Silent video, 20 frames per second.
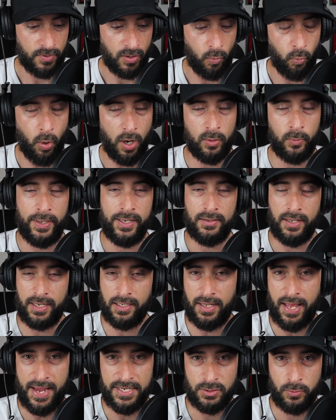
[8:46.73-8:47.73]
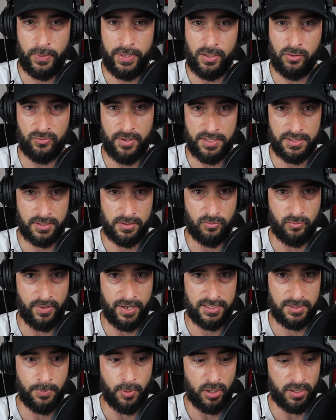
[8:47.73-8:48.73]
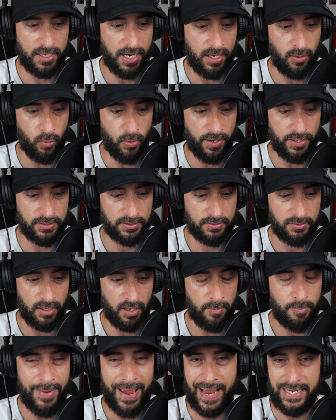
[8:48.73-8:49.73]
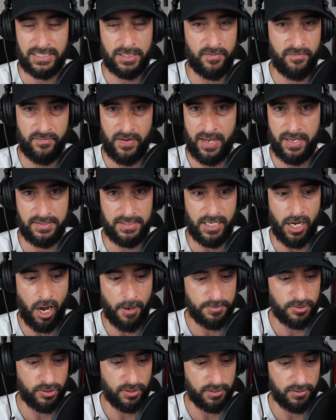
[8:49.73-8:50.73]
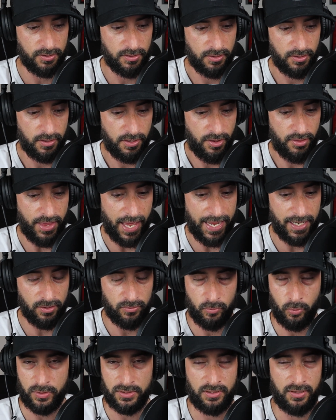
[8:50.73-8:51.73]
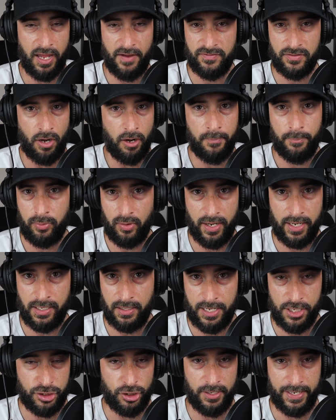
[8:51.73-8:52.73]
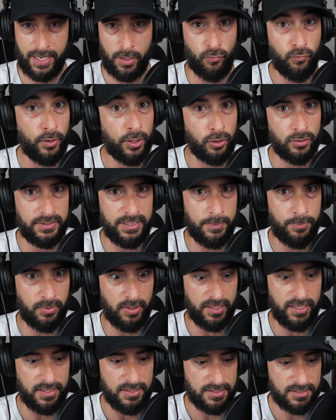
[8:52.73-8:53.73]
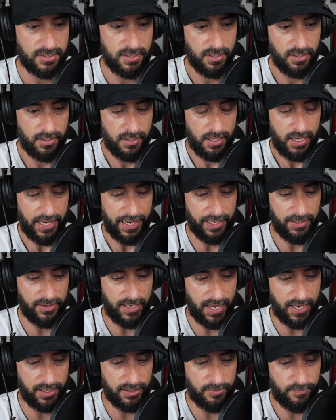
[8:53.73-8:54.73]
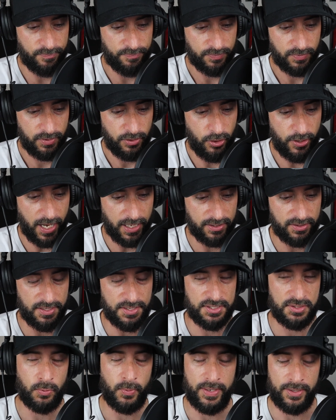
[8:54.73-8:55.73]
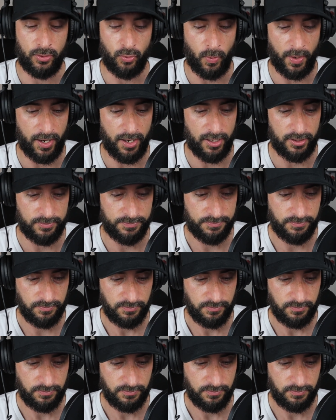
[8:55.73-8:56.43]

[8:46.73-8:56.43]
1 week like last week, Rex Burkhead was a massive fantasy option that was left unplayed unless you're in real deep leagues. And then you got this week where